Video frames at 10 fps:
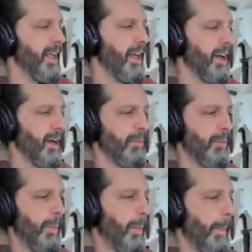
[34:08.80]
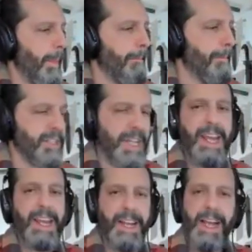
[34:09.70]
um,
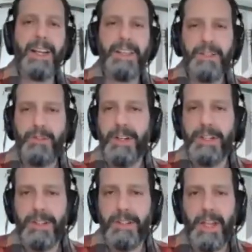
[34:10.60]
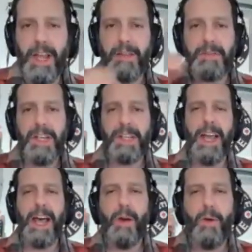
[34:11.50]
take on these traditional knives is
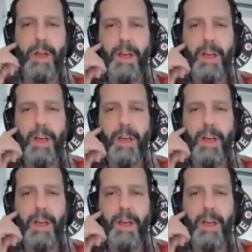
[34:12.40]
how